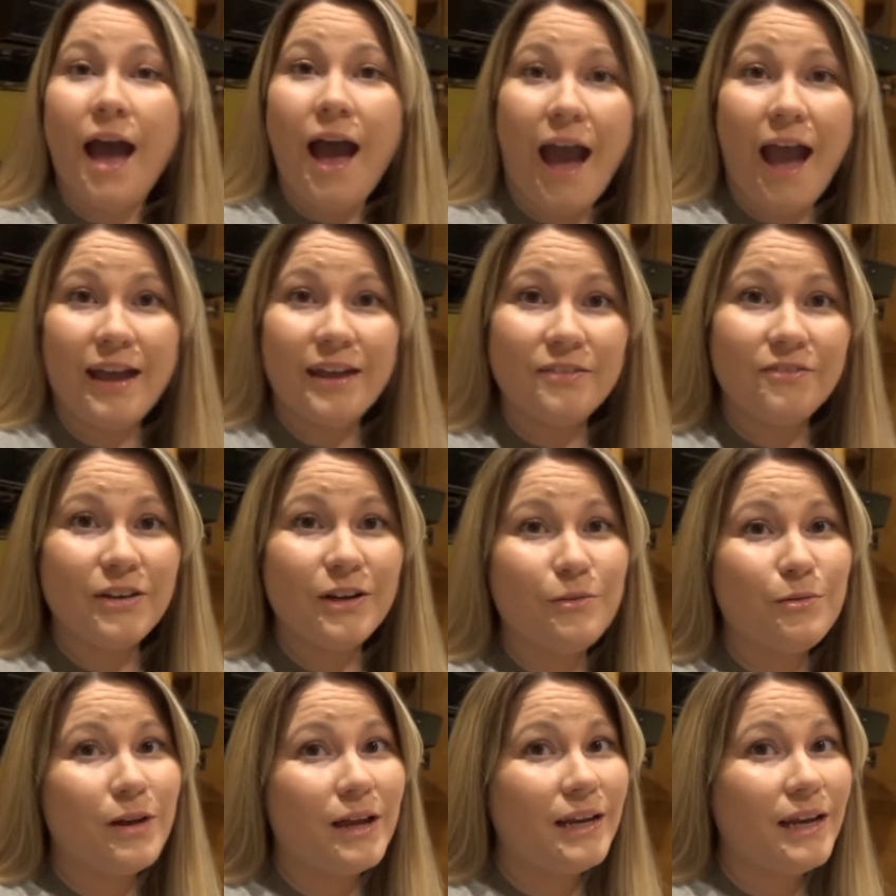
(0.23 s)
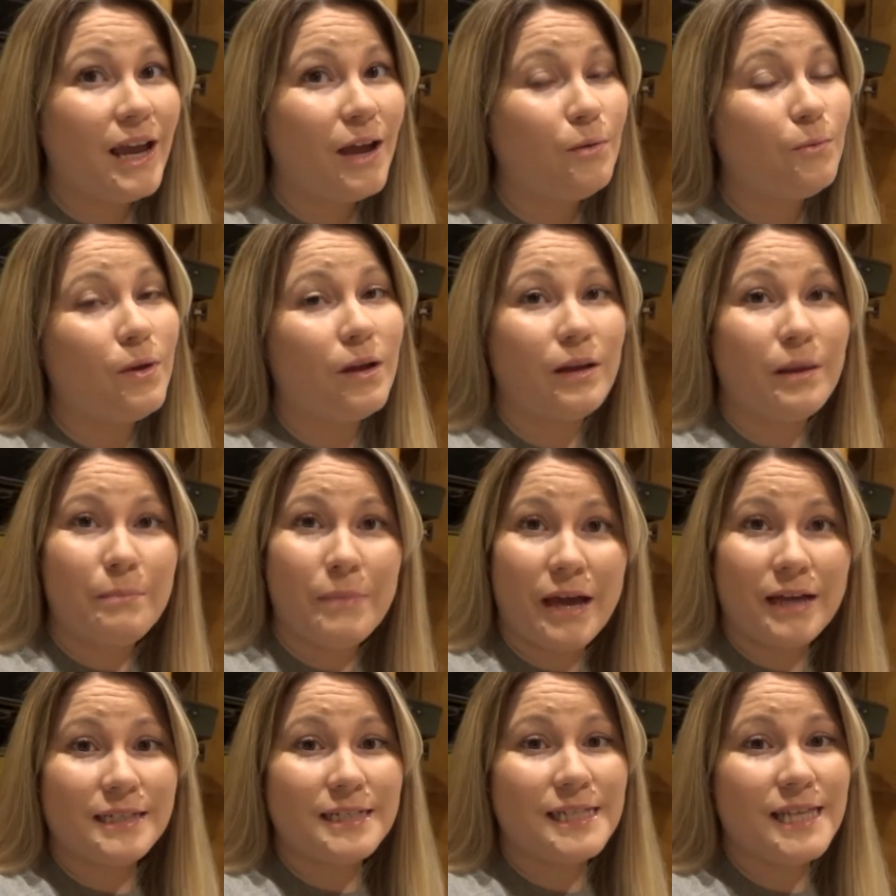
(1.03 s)
Hi everyone and welcome
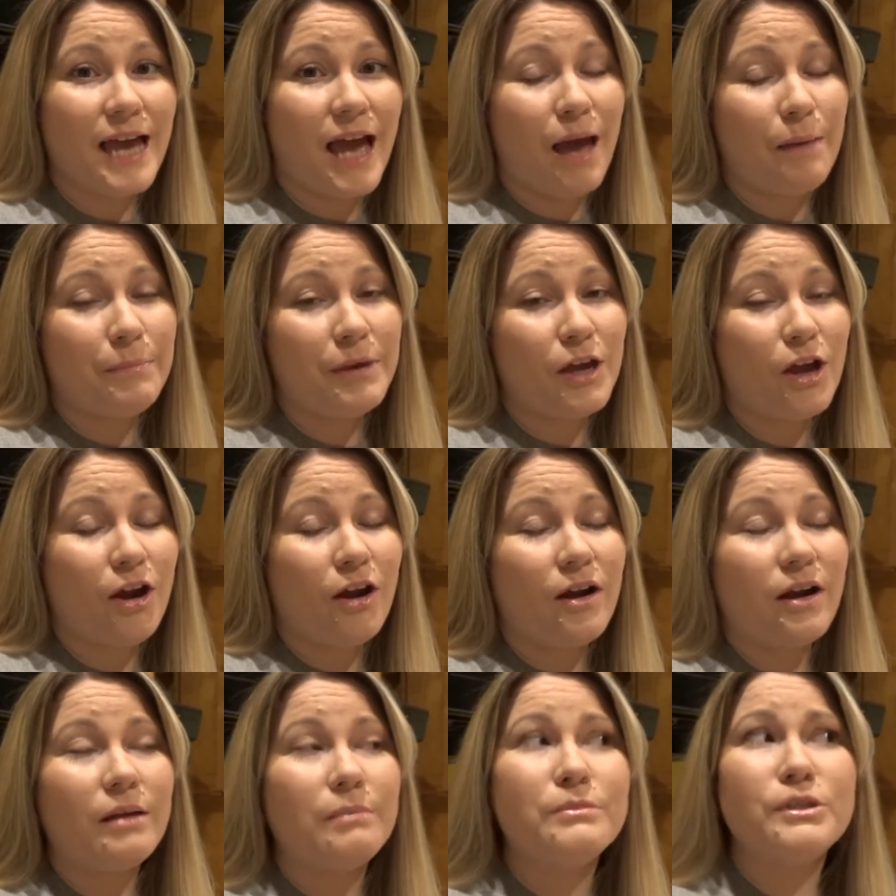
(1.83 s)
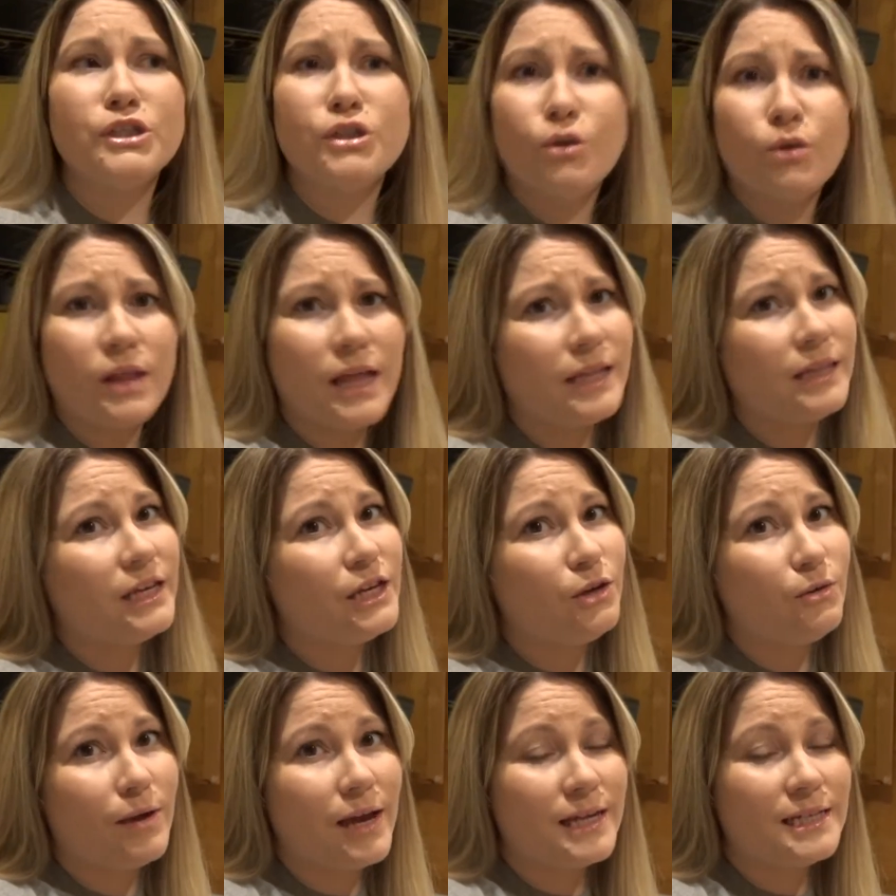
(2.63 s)
back to The Happy Heart. I'm so glad
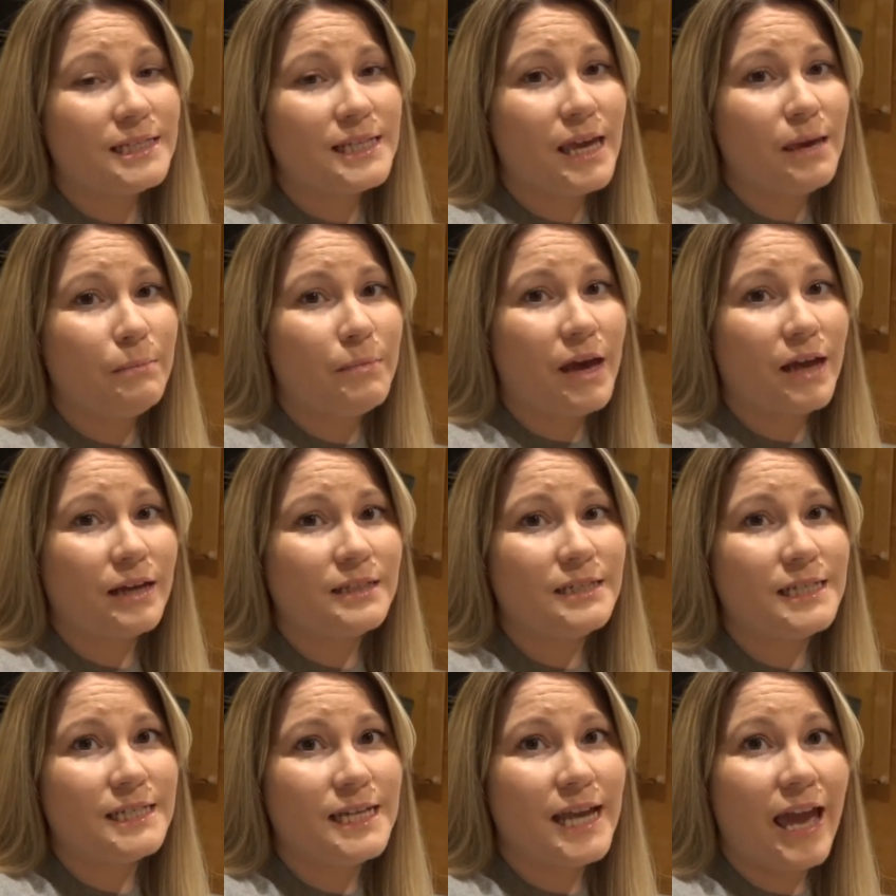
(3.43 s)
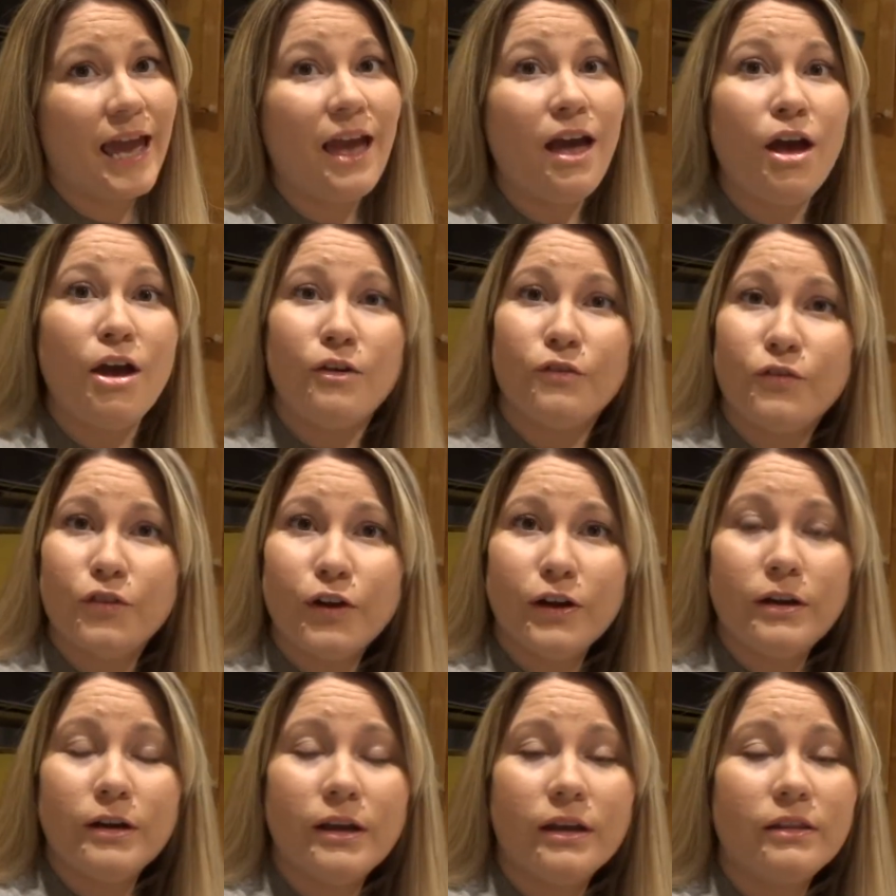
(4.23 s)
that you guys came back today for
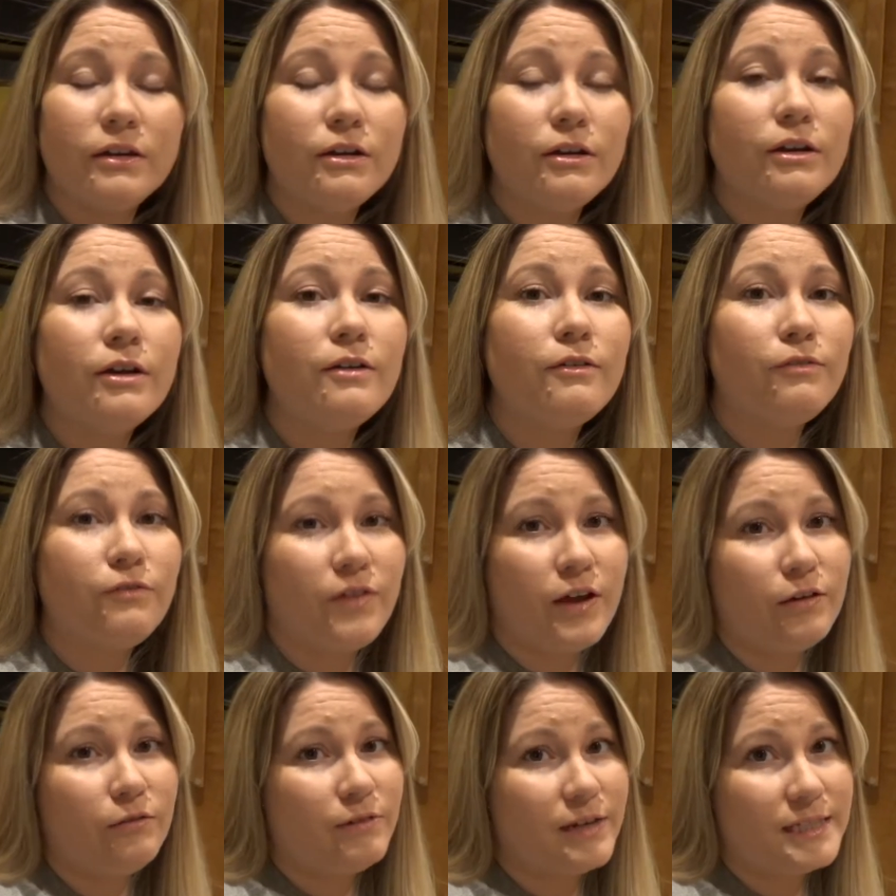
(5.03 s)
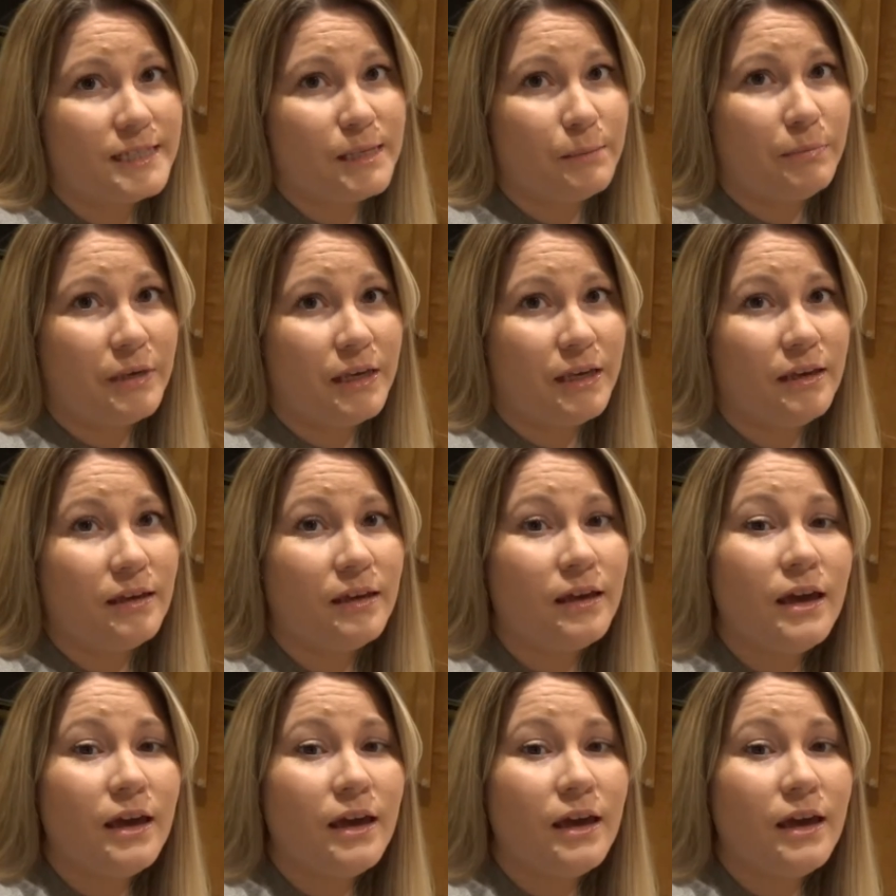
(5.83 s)
another fun recipe.